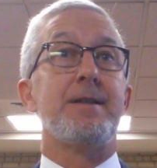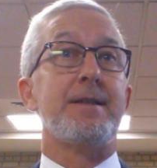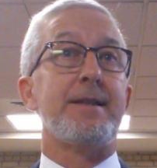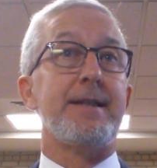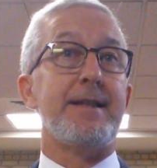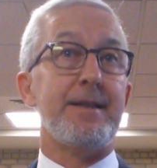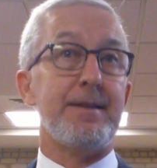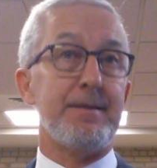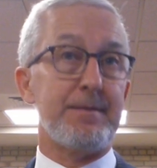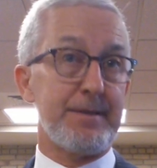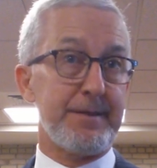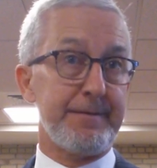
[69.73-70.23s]

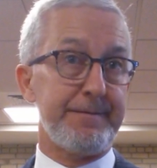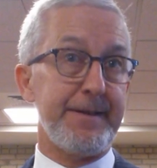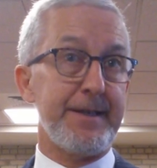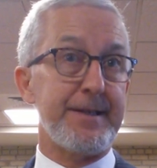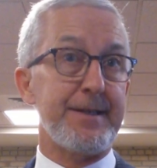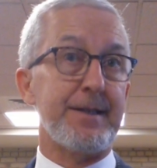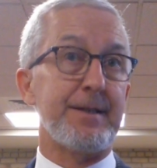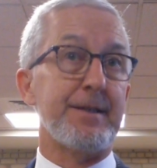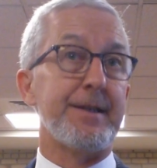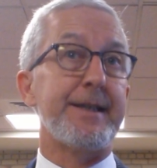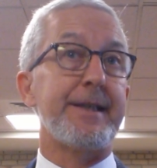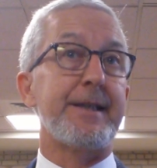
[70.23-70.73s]
the
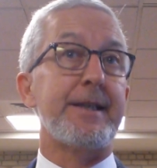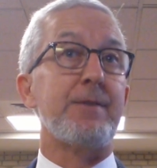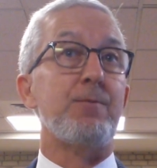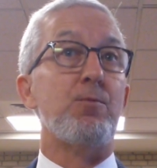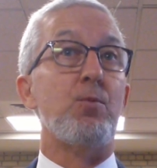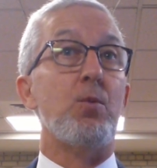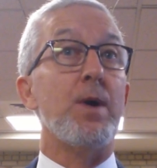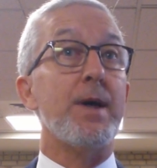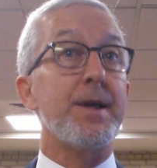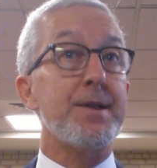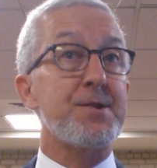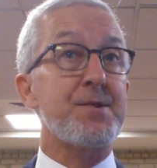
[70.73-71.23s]
defendant
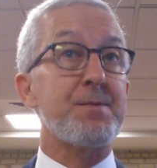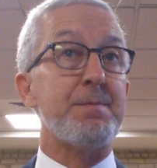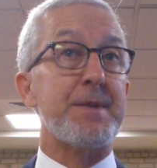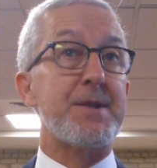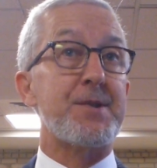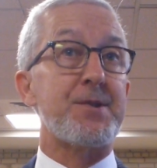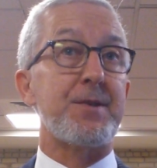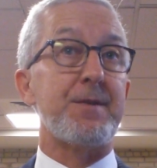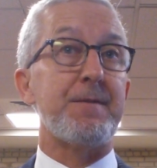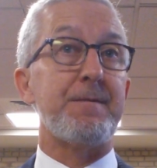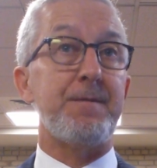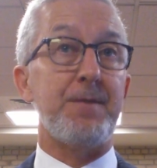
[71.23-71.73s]
Lincoln was
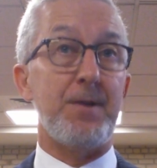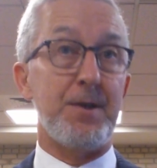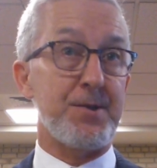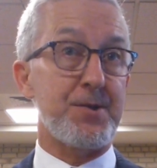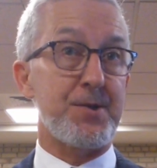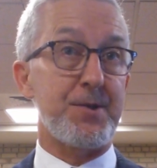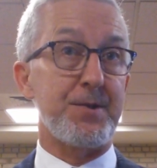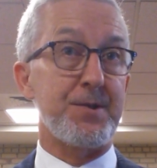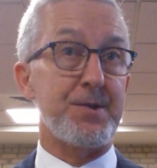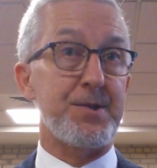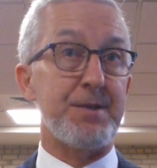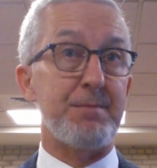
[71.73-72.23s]
Mr.
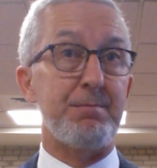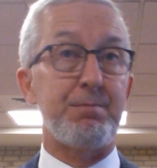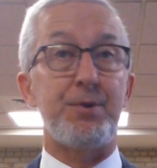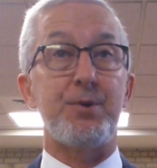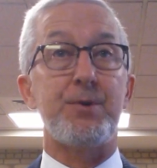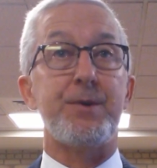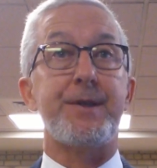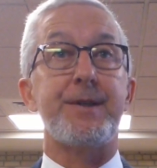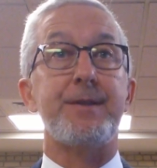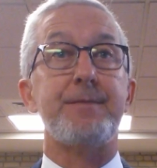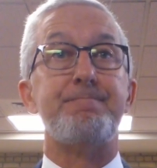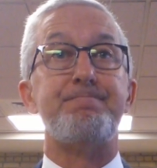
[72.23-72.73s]
Foster's
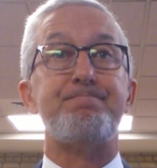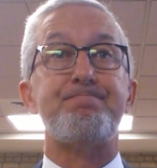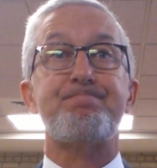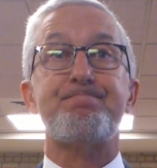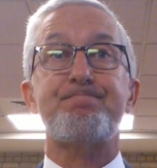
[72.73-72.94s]
employer,